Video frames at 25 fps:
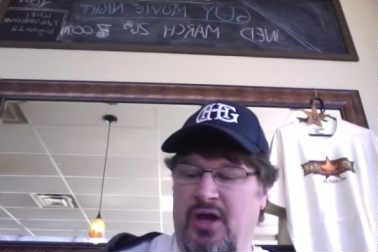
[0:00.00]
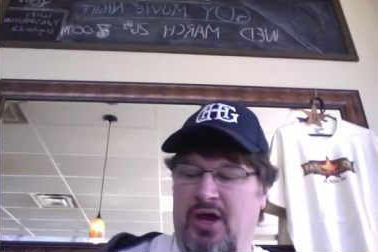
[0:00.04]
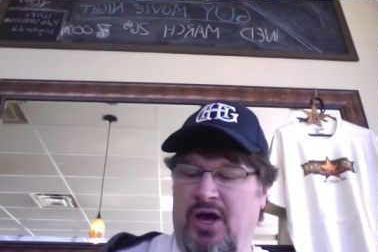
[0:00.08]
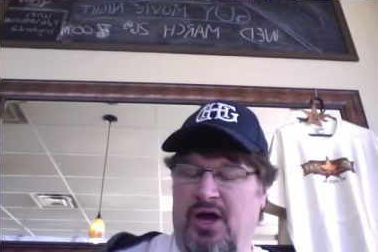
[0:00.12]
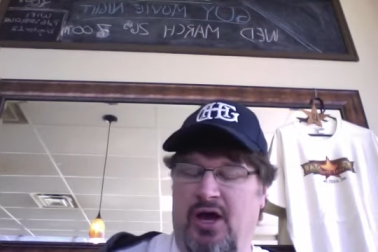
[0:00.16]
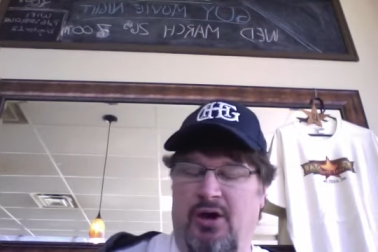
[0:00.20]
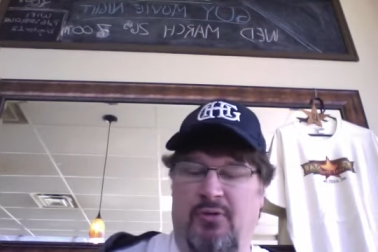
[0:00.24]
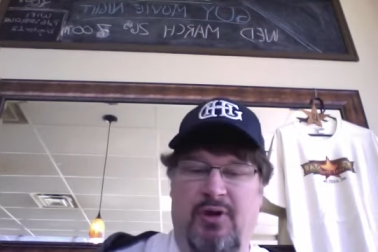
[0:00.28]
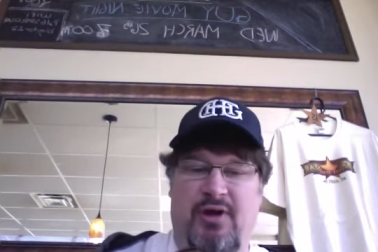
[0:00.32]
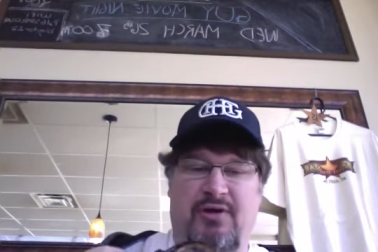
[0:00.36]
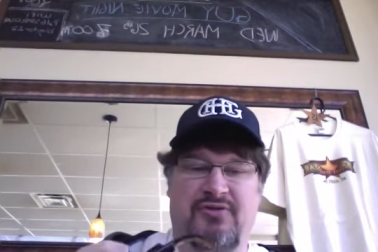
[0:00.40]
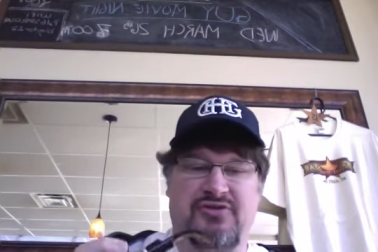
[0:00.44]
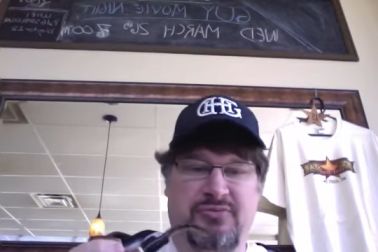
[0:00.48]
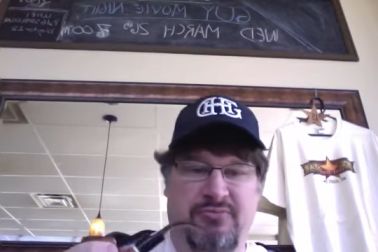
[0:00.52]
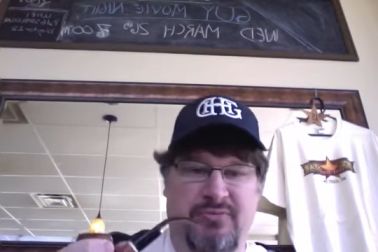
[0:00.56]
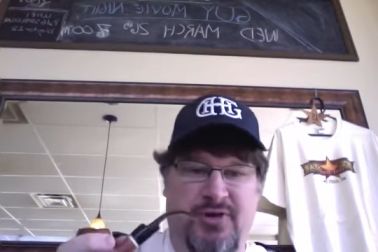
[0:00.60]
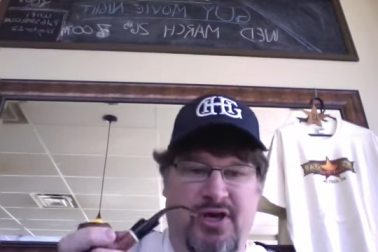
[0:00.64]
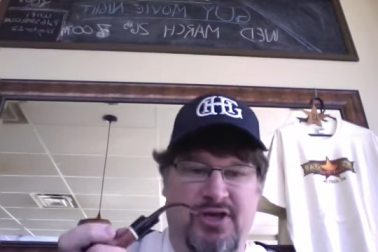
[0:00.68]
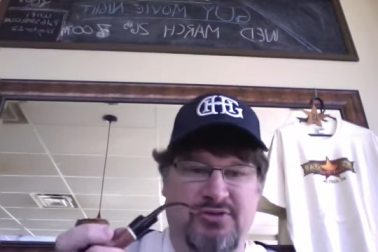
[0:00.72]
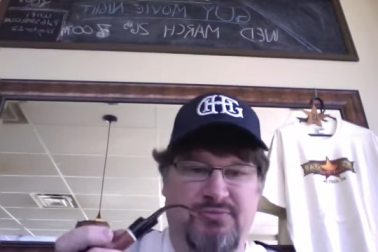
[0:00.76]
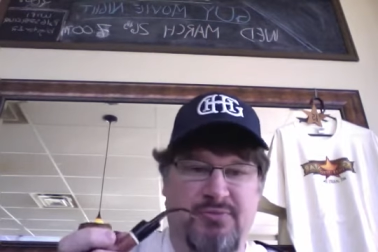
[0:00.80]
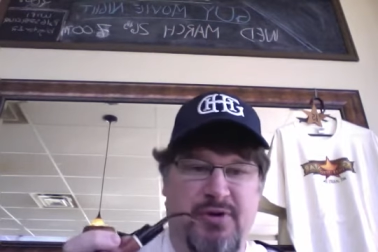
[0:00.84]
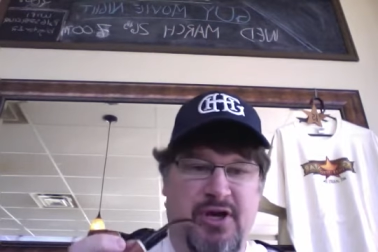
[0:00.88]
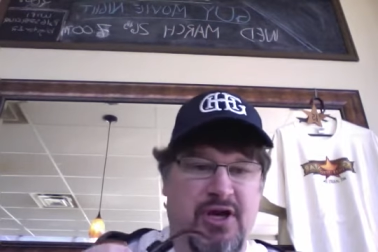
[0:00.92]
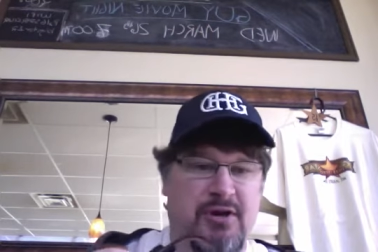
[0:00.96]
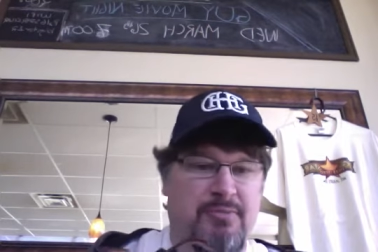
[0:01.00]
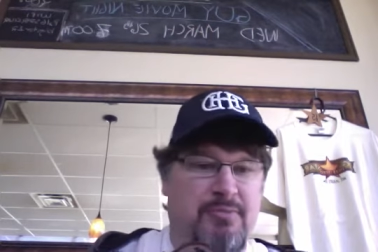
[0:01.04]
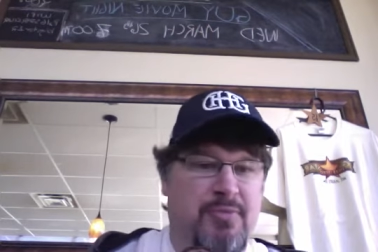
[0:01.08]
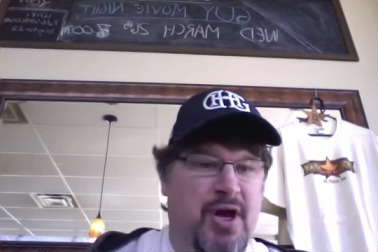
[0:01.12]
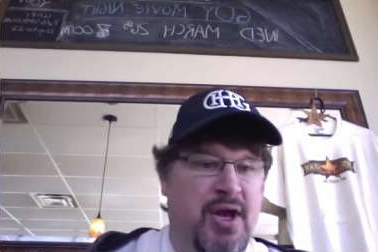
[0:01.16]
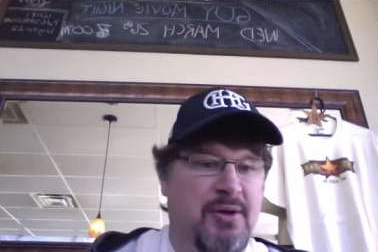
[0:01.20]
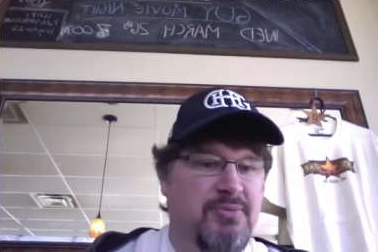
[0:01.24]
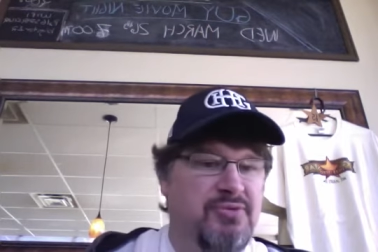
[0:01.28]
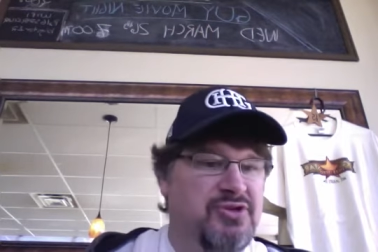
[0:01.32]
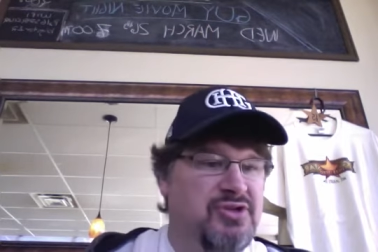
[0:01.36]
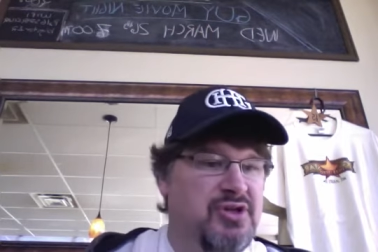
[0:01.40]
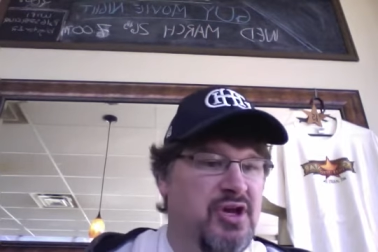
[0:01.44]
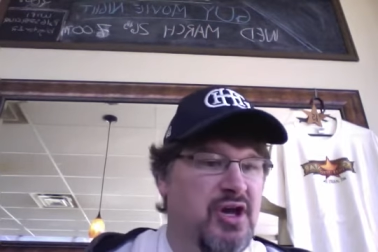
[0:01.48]
Uh, we have some nice Mandy
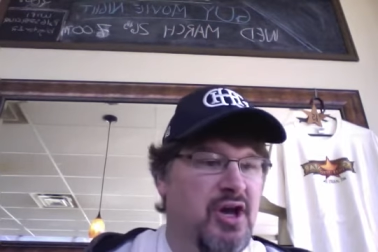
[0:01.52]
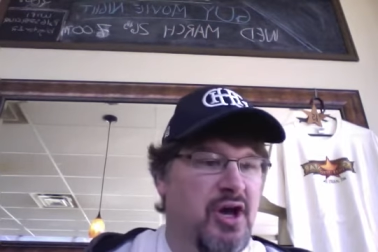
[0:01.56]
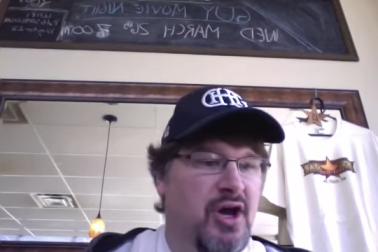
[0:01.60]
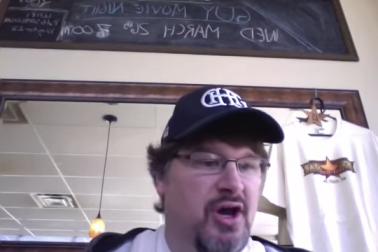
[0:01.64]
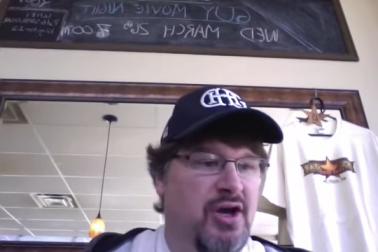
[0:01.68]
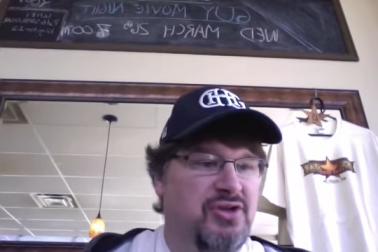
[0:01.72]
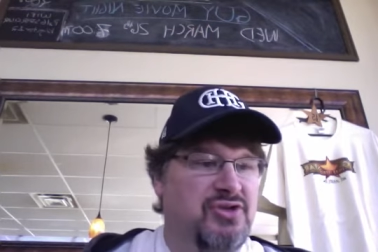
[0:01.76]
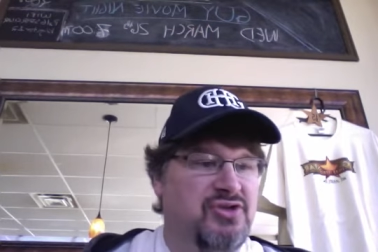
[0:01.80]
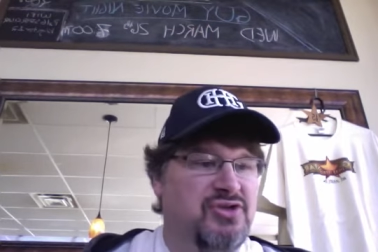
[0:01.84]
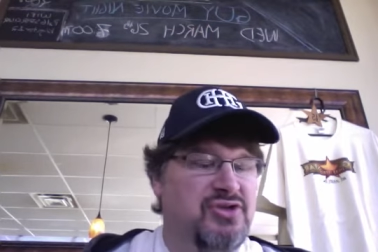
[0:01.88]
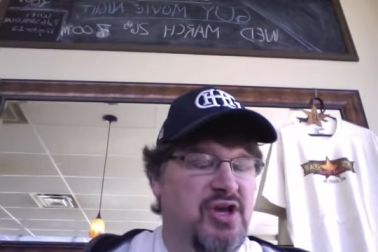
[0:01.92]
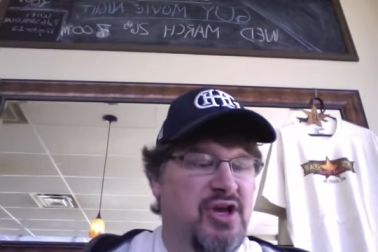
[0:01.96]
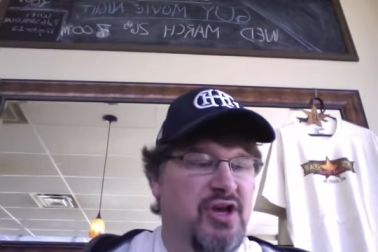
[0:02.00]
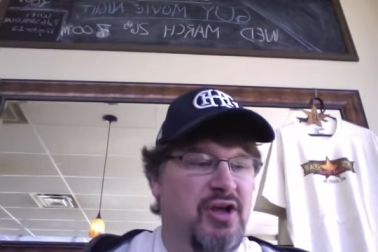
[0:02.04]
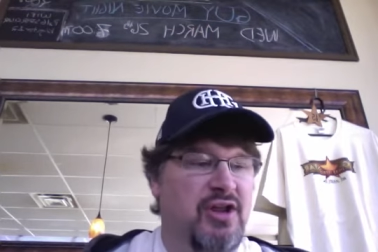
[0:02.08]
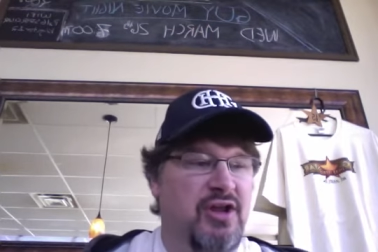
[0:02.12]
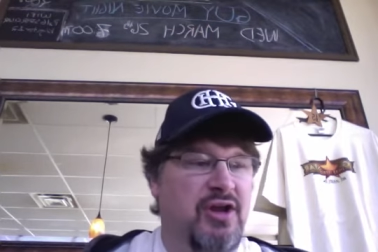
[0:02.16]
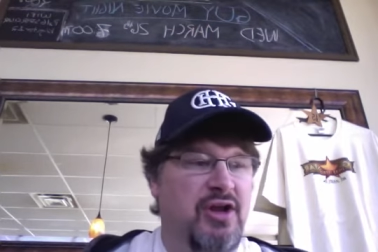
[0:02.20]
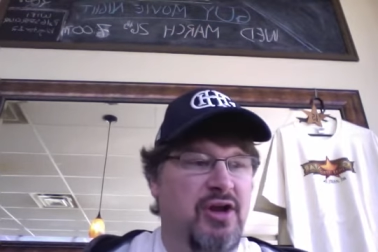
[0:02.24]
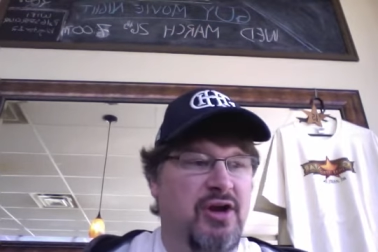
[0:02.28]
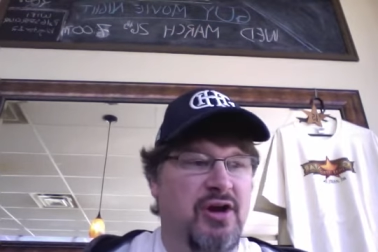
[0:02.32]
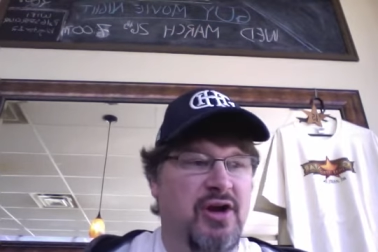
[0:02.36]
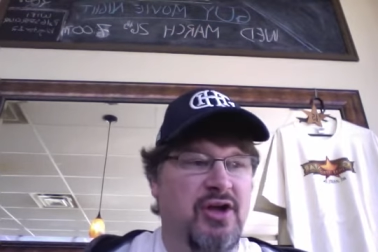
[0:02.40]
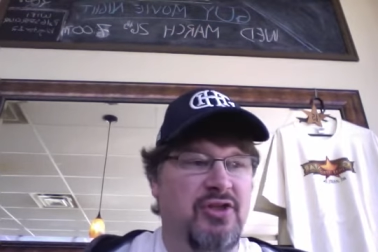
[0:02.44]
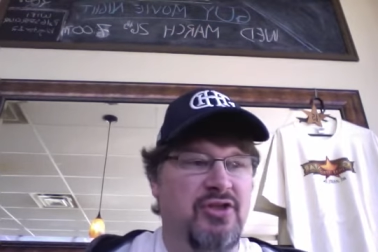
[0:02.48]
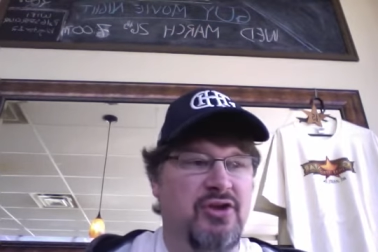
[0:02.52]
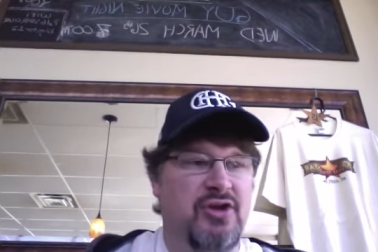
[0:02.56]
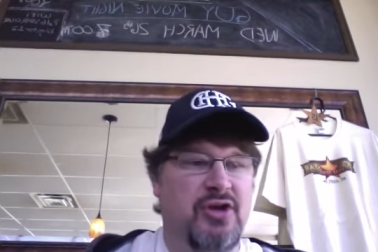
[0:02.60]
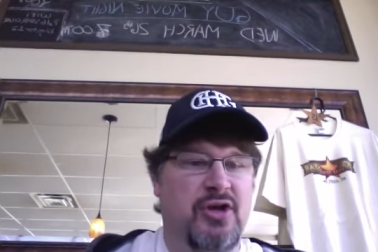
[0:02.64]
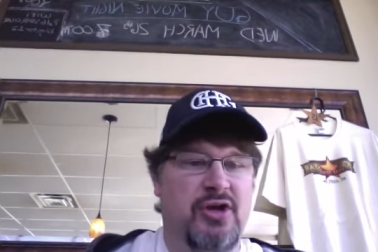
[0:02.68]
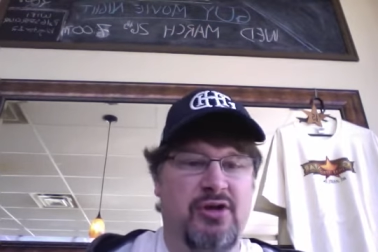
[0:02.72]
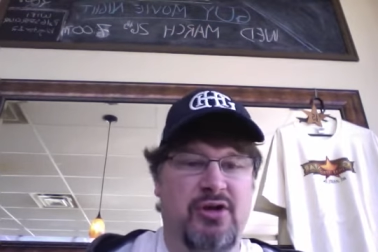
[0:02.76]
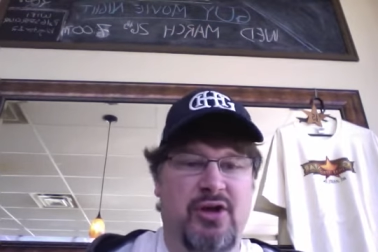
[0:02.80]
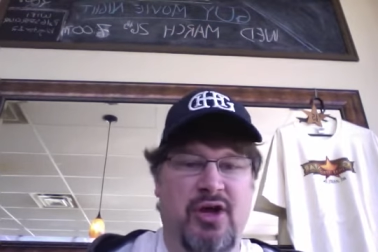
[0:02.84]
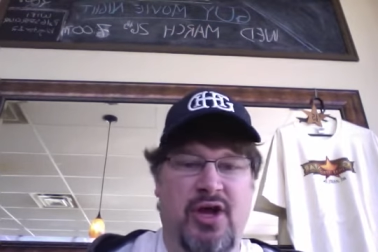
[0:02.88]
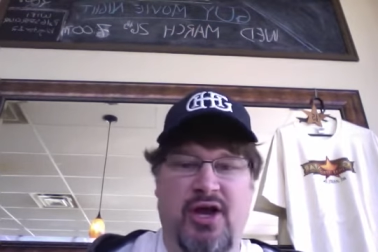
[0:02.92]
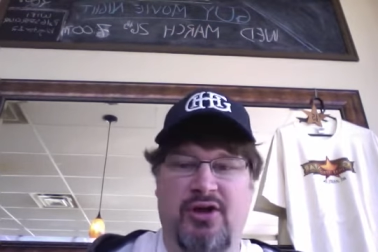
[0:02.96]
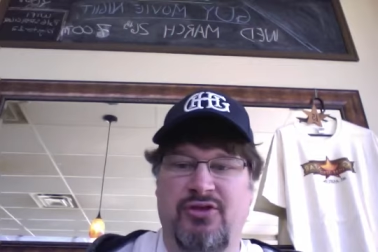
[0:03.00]
Pipes on sale here at the,
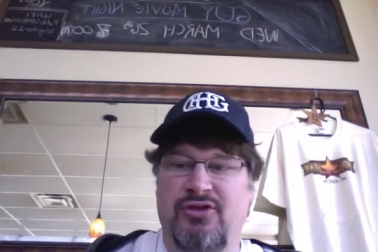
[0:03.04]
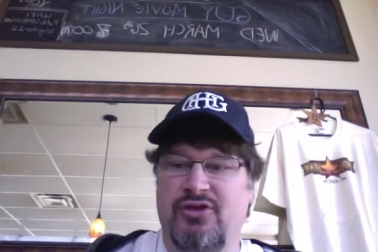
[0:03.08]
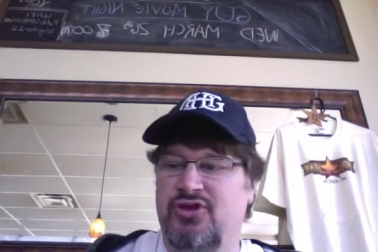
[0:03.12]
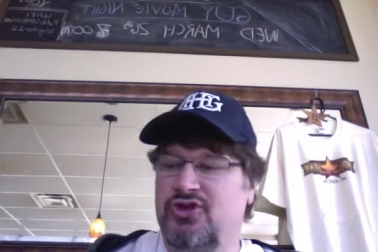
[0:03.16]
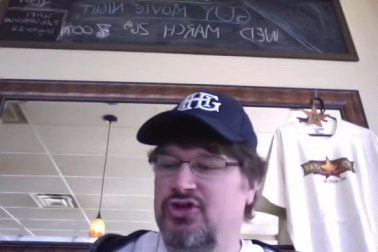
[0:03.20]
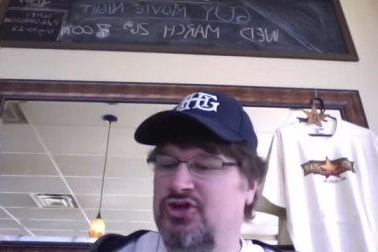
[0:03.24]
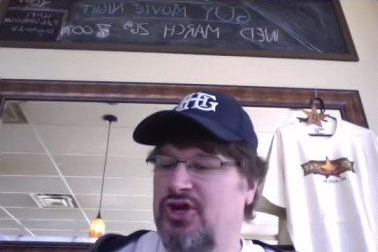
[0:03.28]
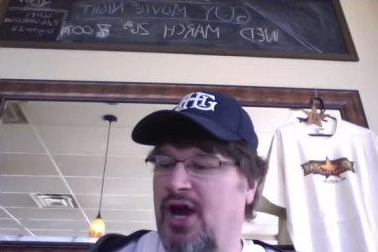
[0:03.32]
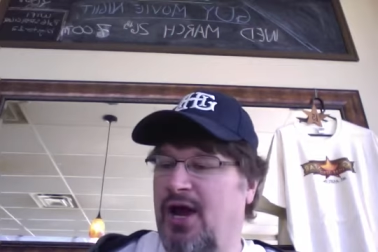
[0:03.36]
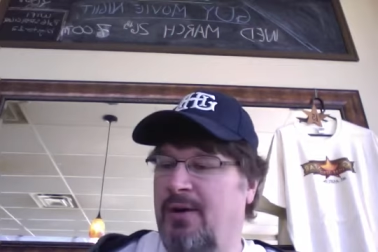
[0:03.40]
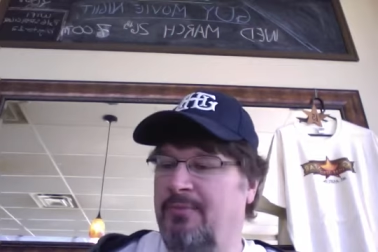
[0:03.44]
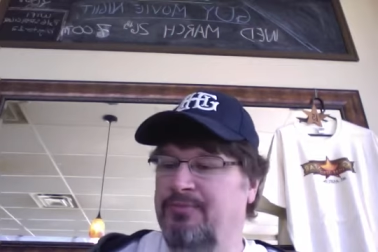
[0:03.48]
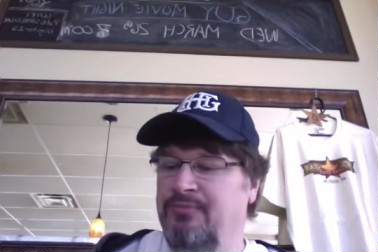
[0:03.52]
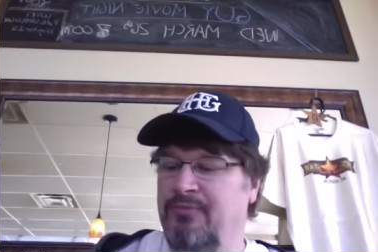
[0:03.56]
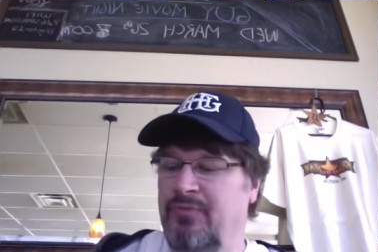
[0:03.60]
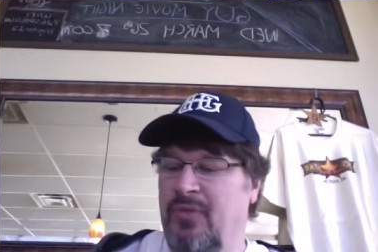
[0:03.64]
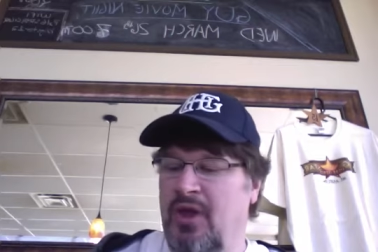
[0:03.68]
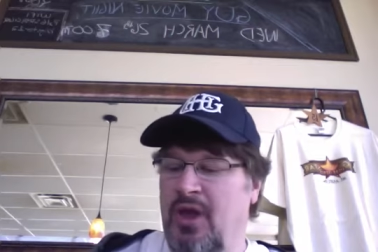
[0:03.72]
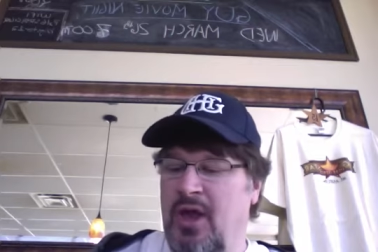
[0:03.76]
at the shop.